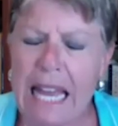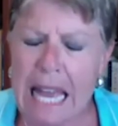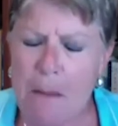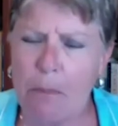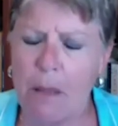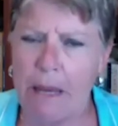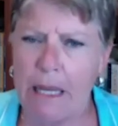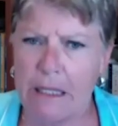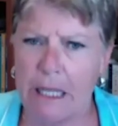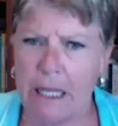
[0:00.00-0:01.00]

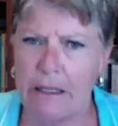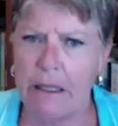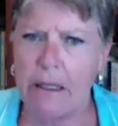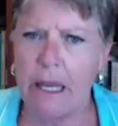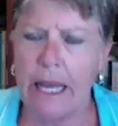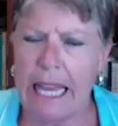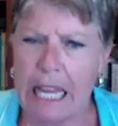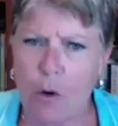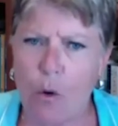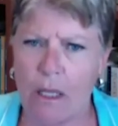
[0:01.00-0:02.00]
implemented
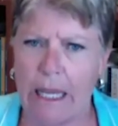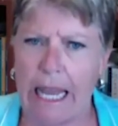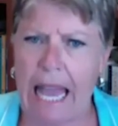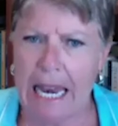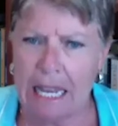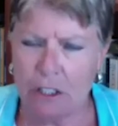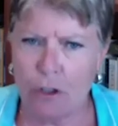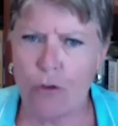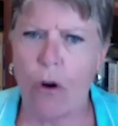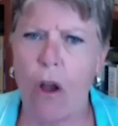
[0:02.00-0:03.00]
equally and as
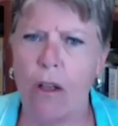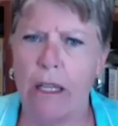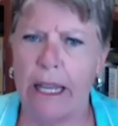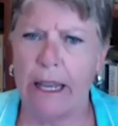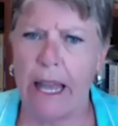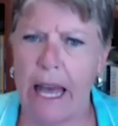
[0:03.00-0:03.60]
strongly